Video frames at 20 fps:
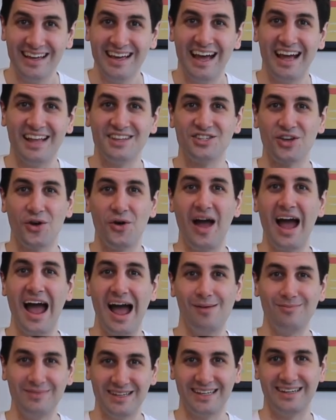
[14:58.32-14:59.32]
And so
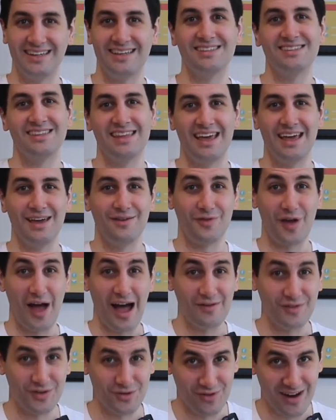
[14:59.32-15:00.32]
Hamlet is there, if you
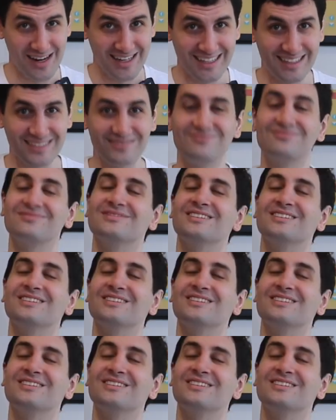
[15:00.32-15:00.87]
haven't read it.